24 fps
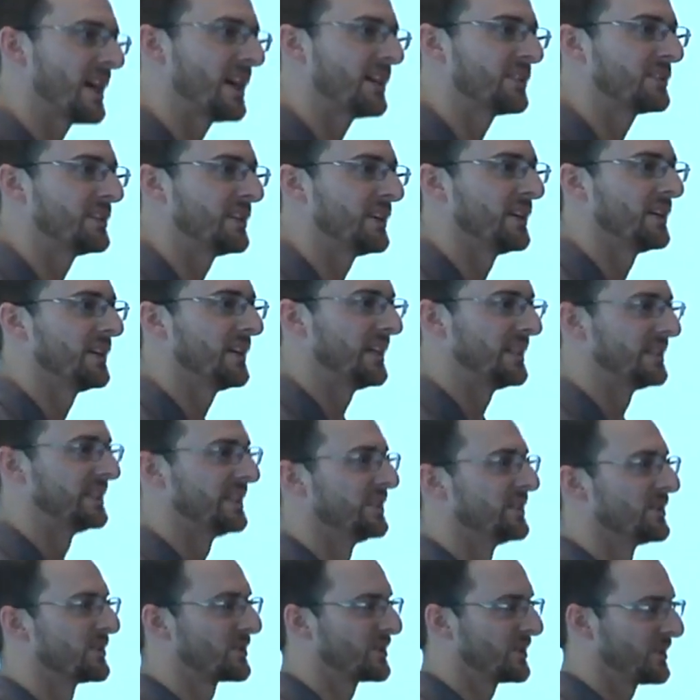out there and
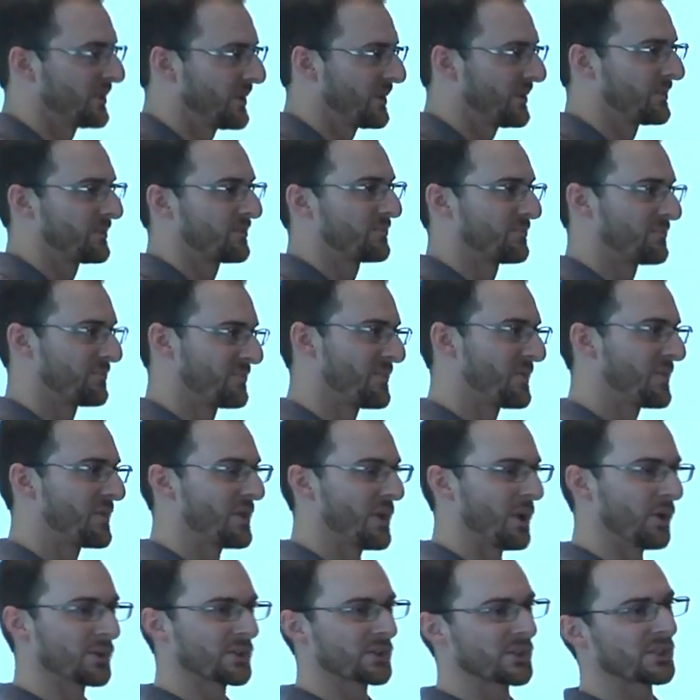there's
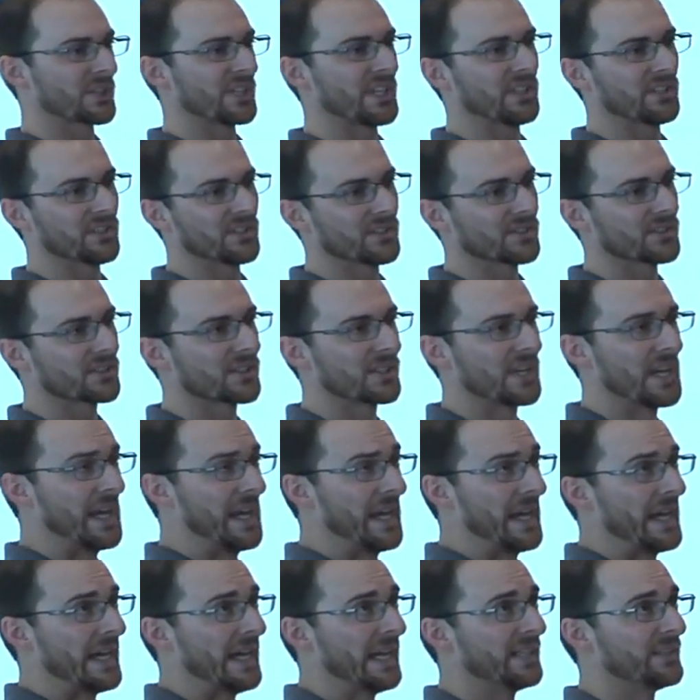those skills
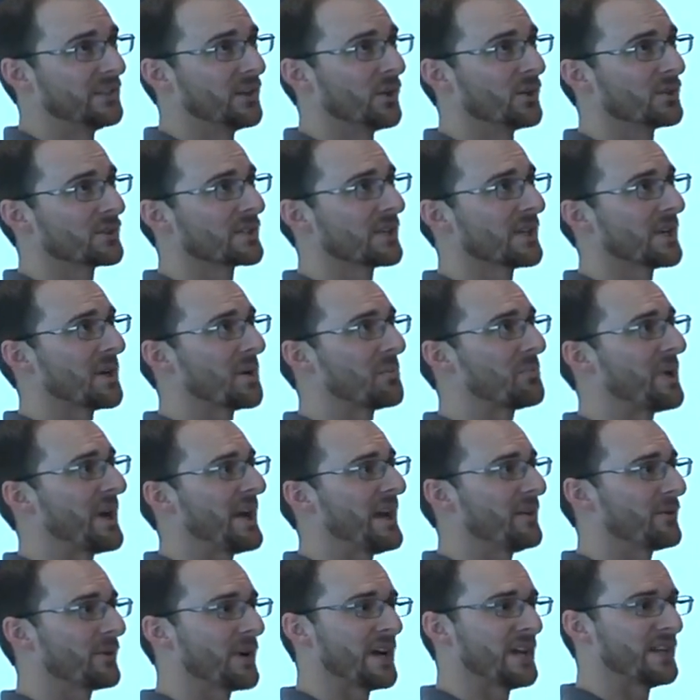and those uh,
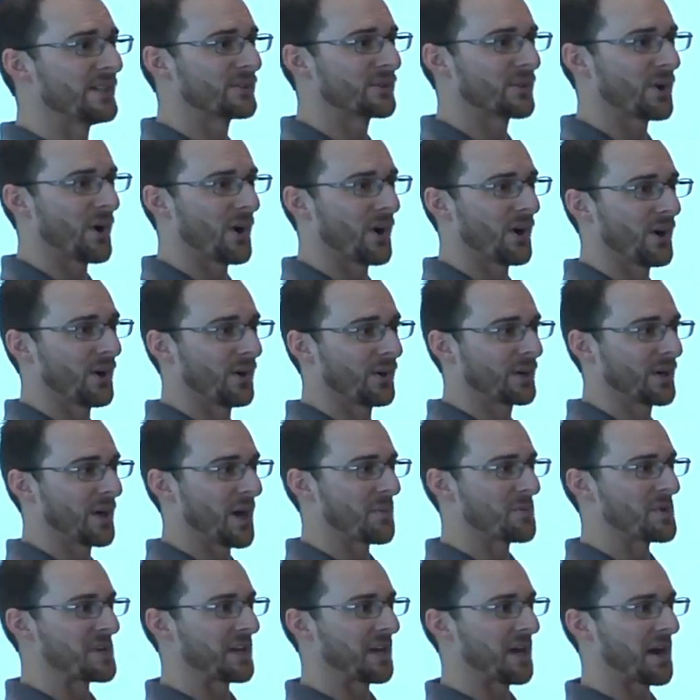pay rates are
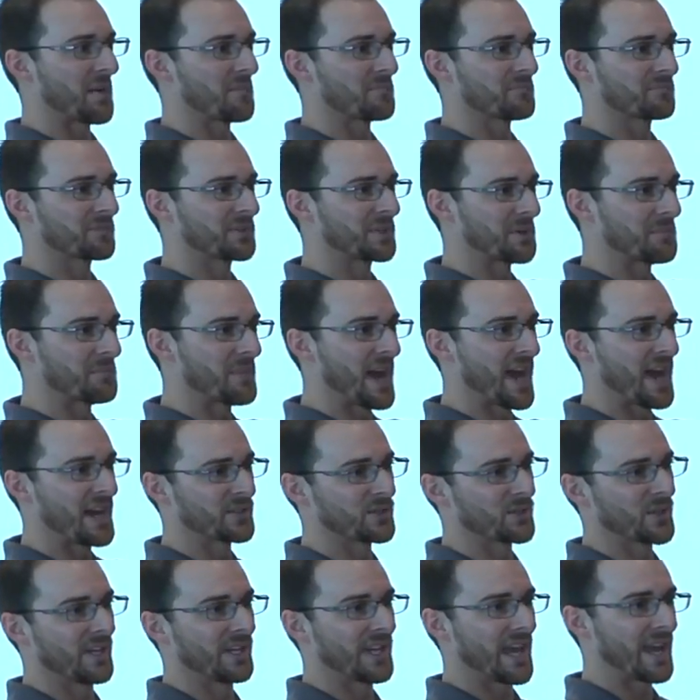coming up to
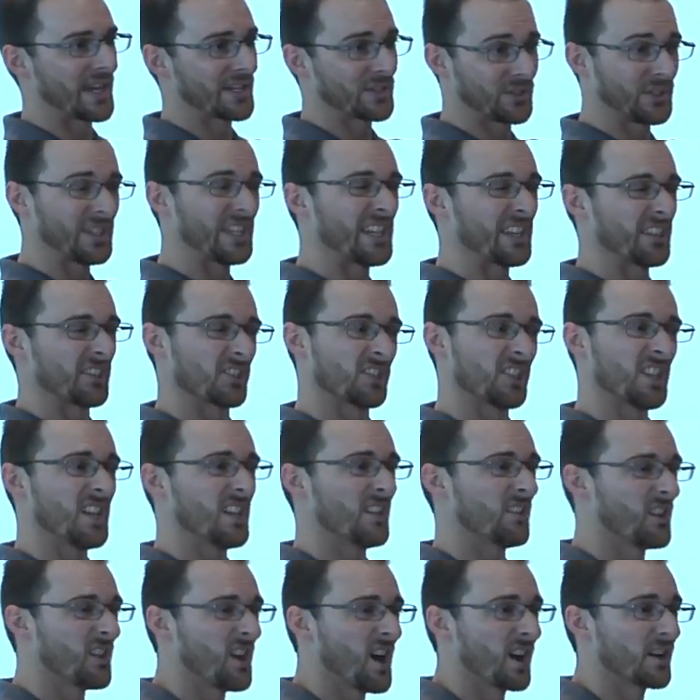match and actually
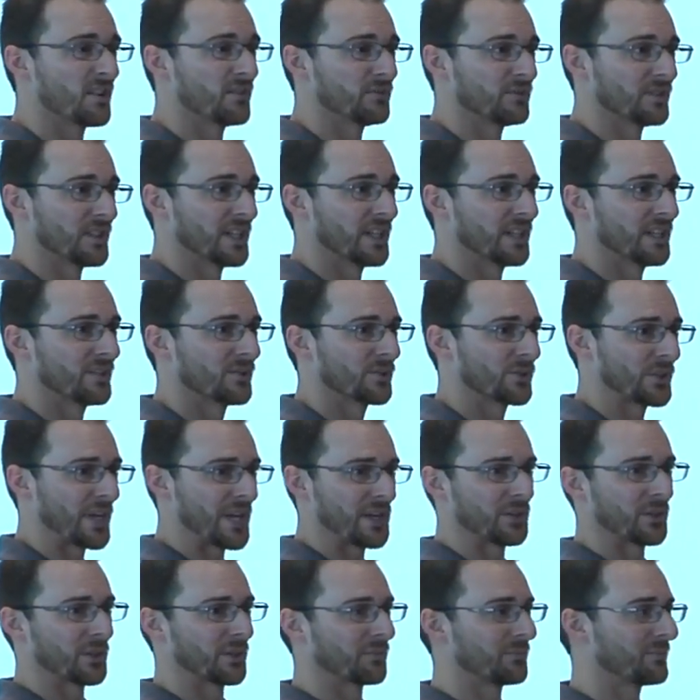exceed a lot of uh,
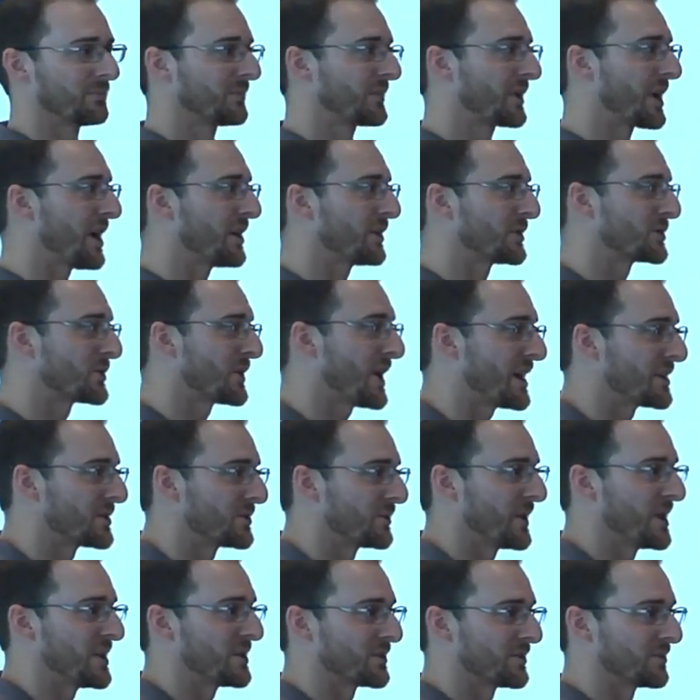standard college
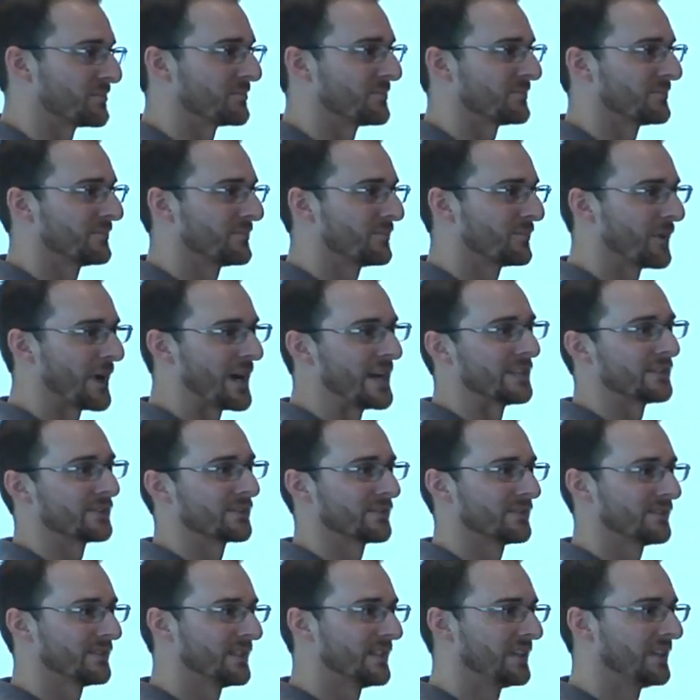graduation rates.